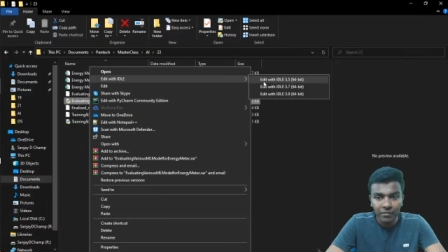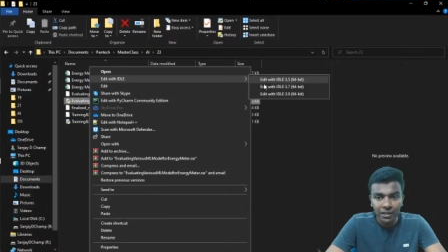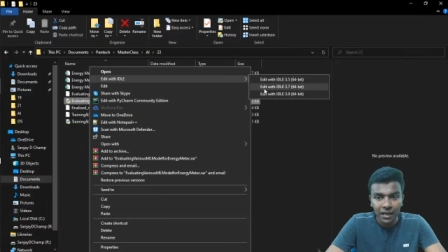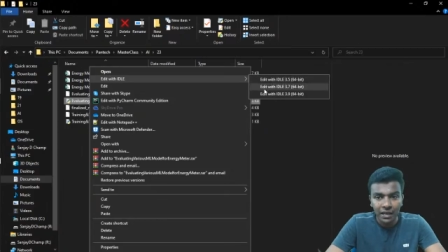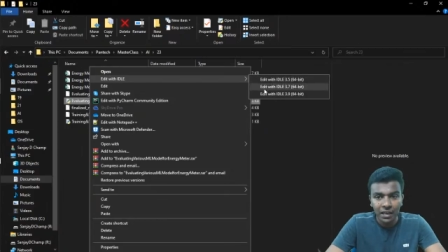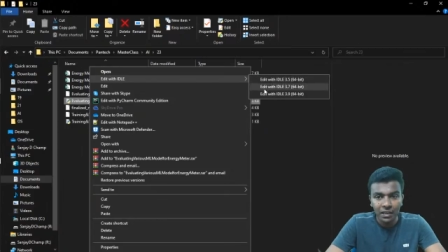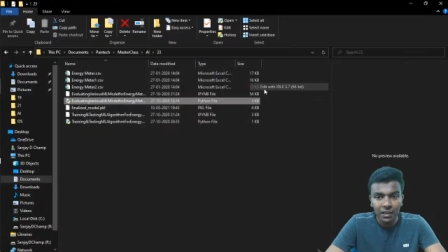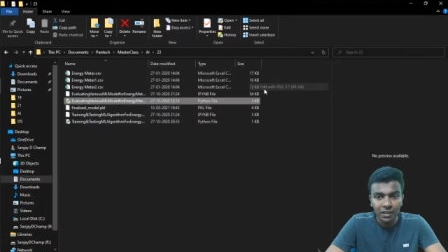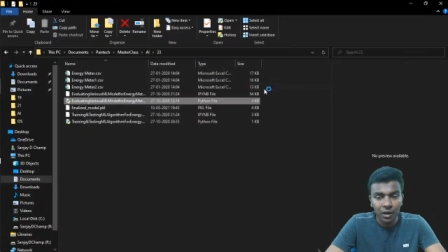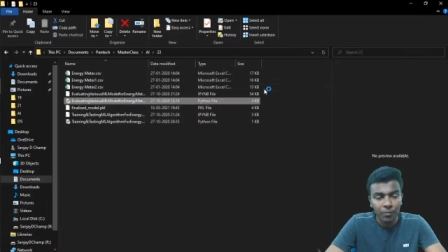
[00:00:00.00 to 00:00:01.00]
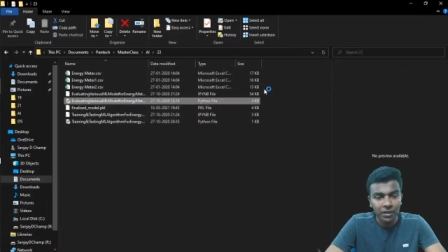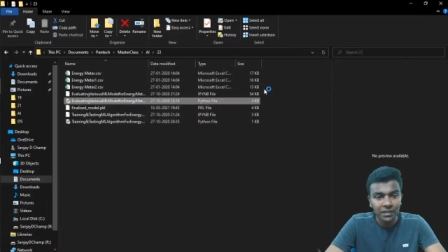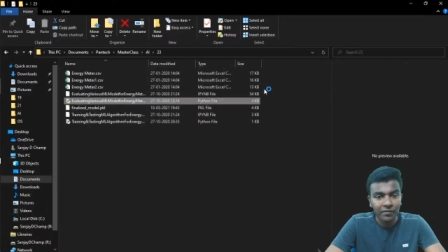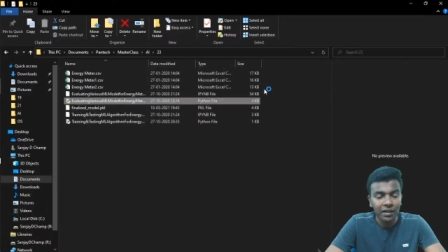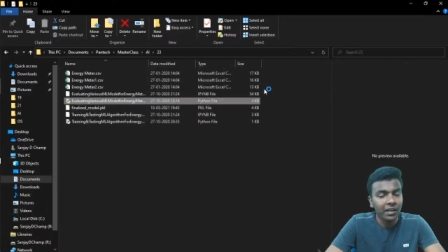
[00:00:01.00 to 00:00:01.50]
with ideally
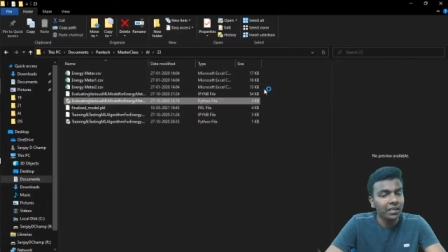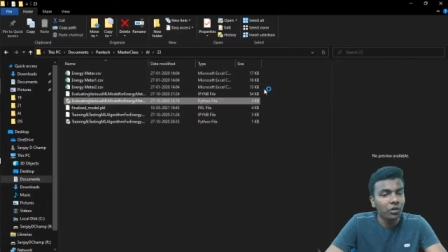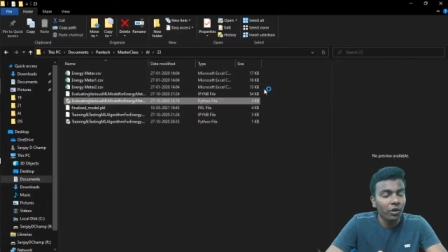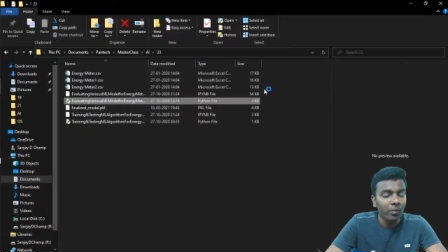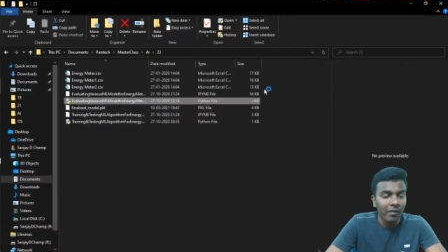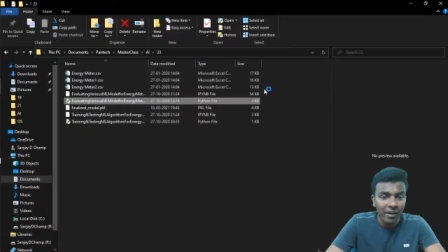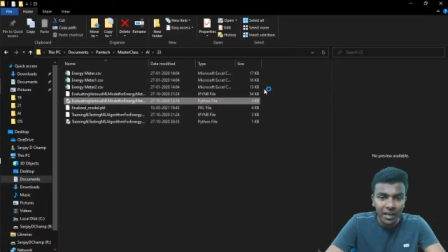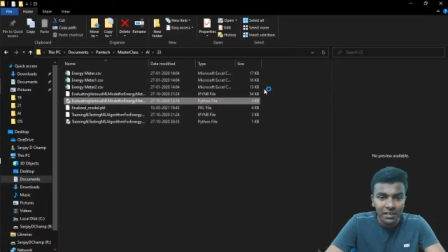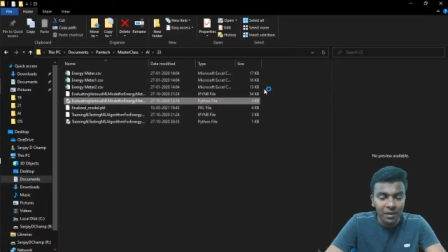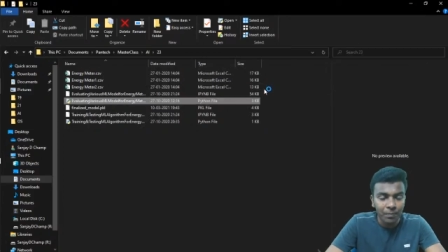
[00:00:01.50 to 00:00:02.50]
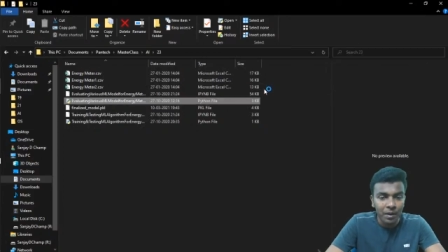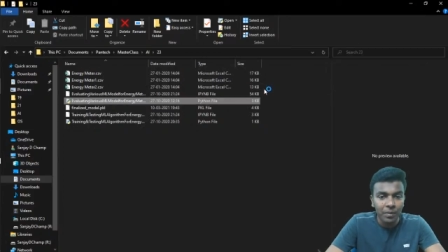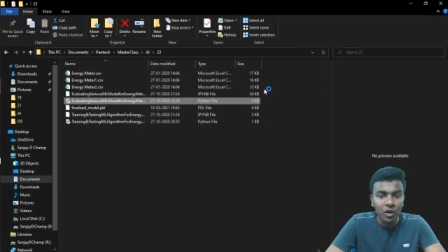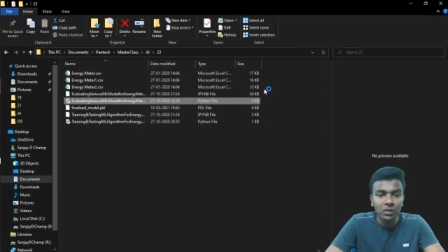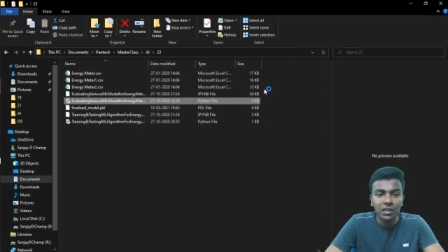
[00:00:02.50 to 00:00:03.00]
3.7. It is going to be very simple,
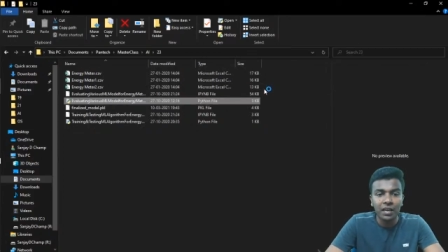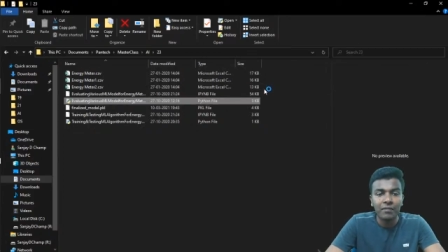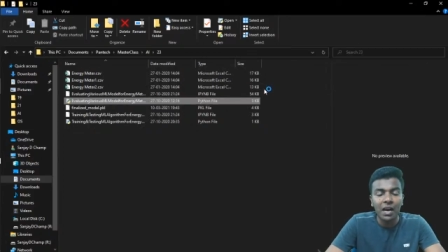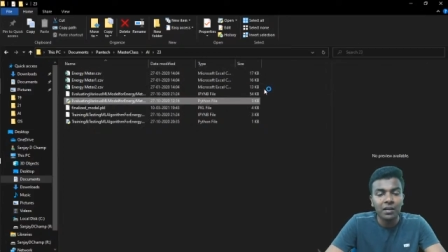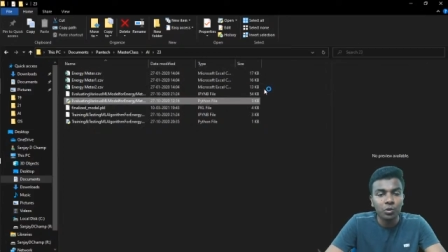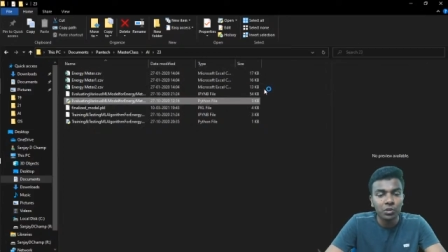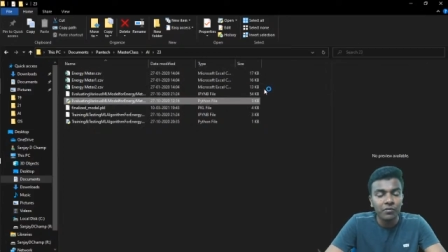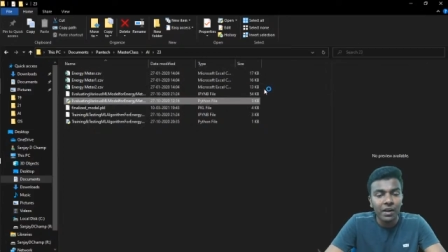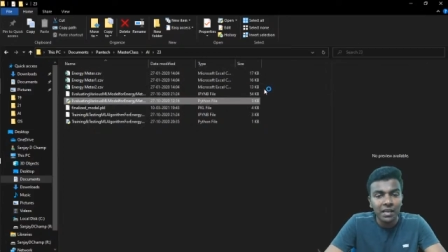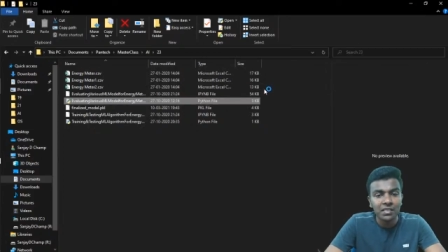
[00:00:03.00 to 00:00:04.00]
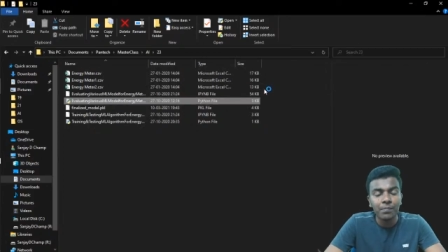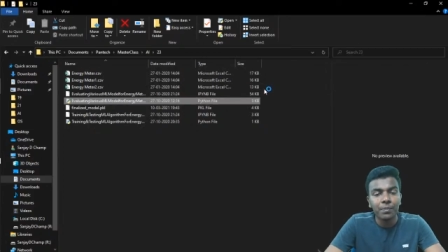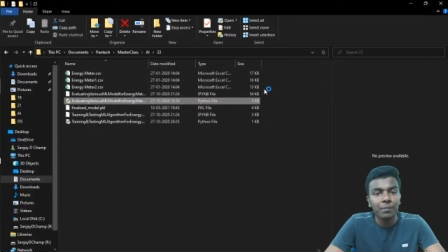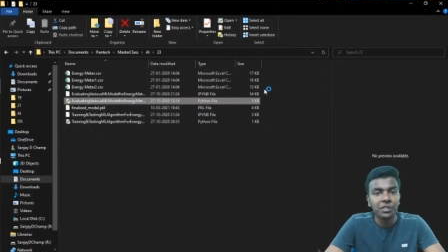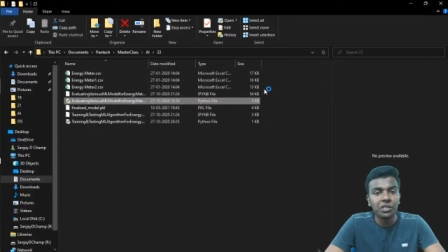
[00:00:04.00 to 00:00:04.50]
because here we are used very simple
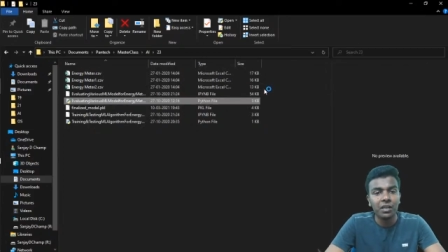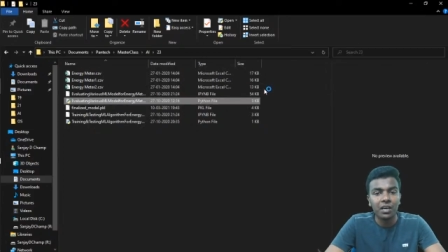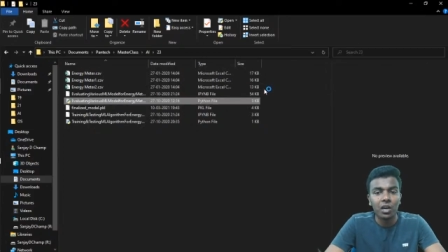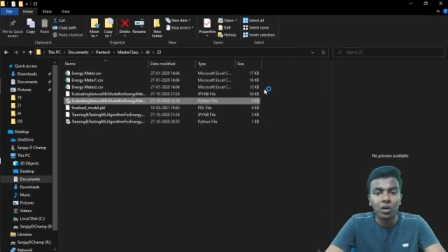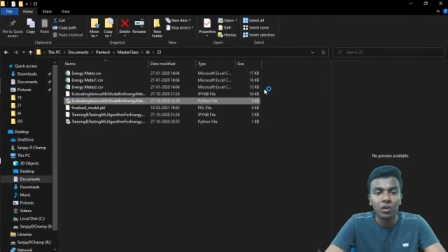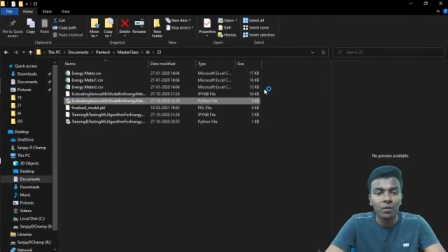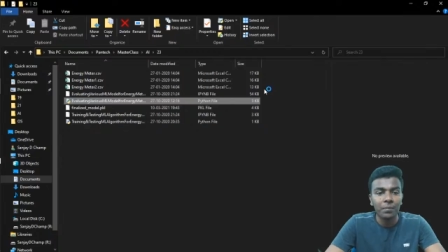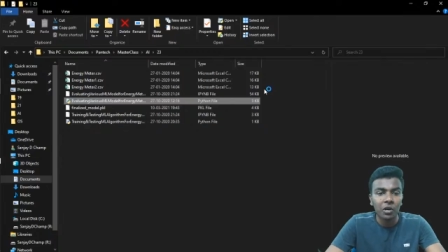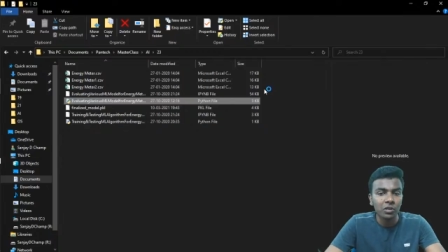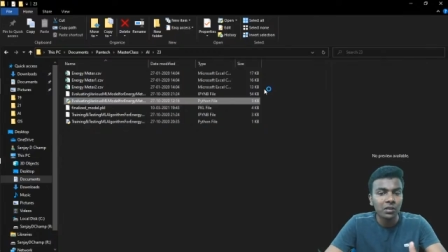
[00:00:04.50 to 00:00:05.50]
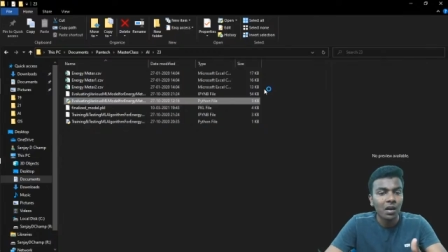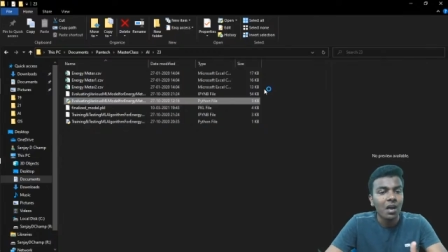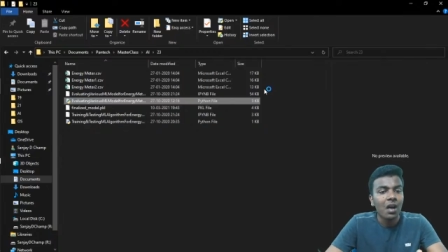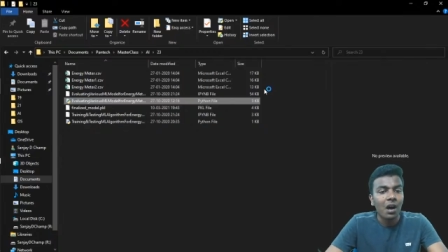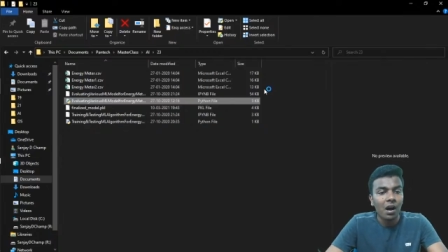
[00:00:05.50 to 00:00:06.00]
machine learning algorithm, because
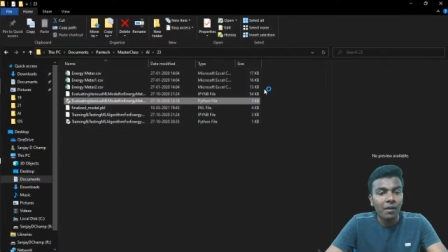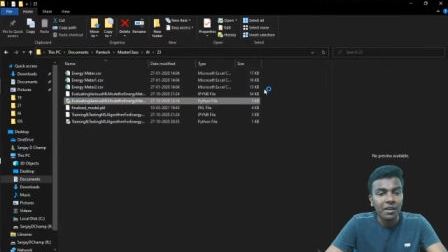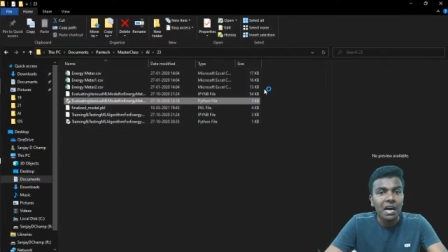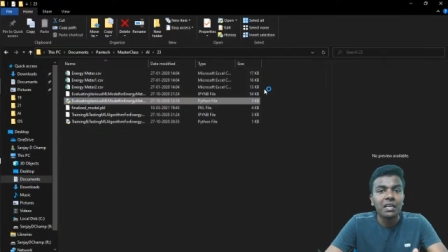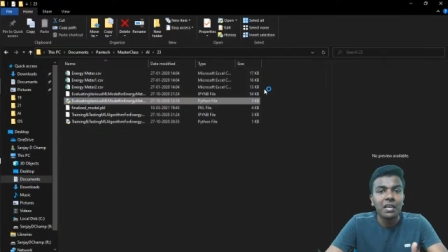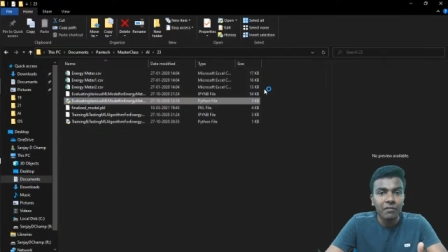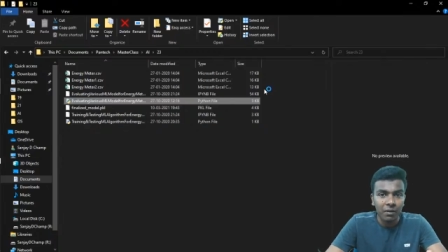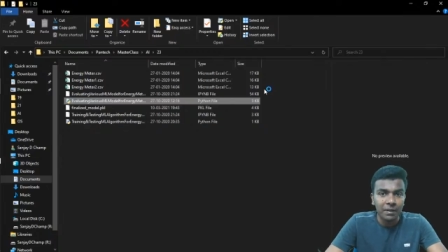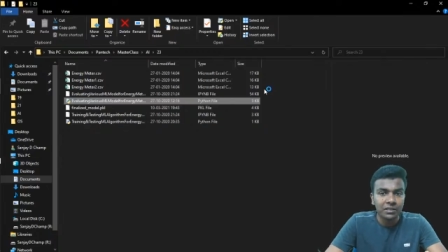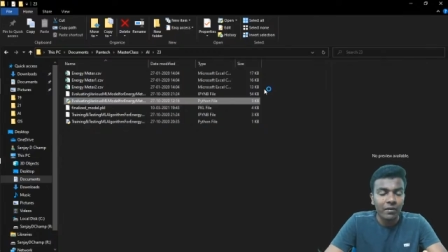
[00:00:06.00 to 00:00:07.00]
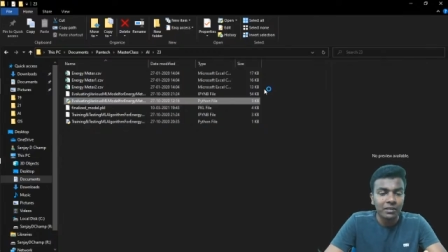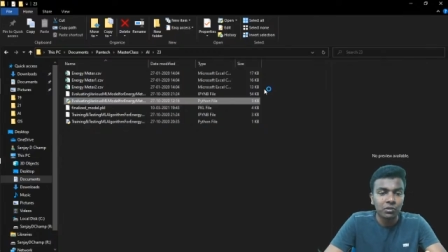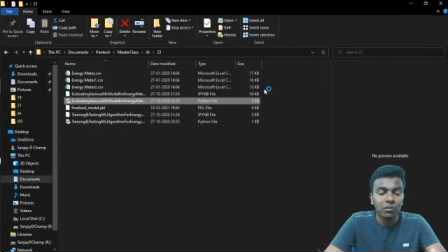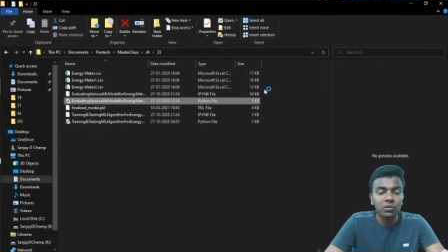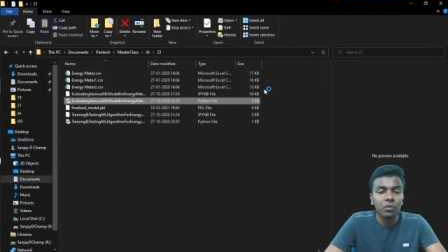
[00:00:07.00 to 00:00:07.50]
we are learning from the scratch
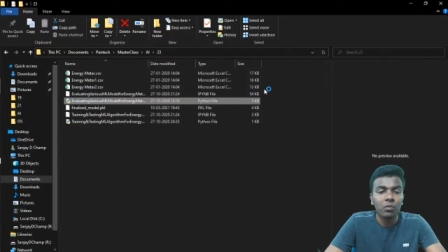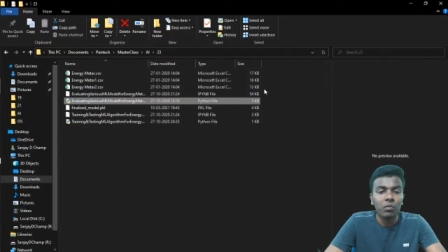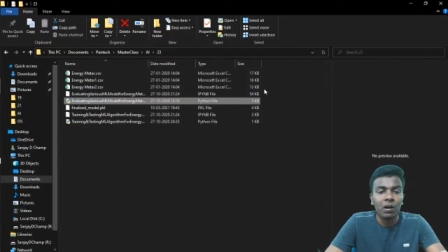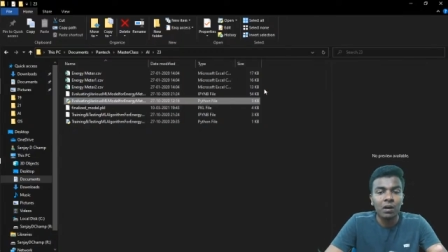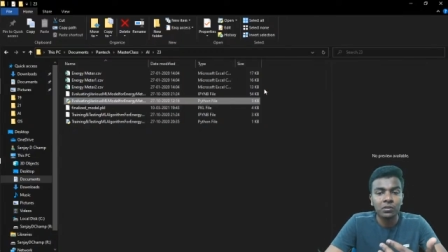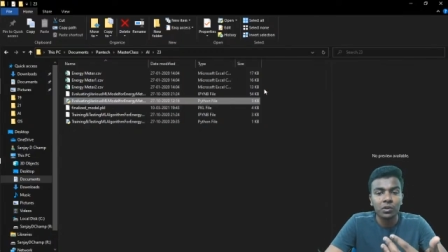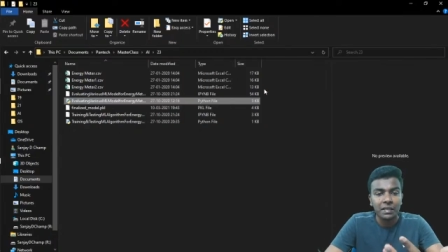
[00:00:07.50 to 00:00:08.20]
now. So so it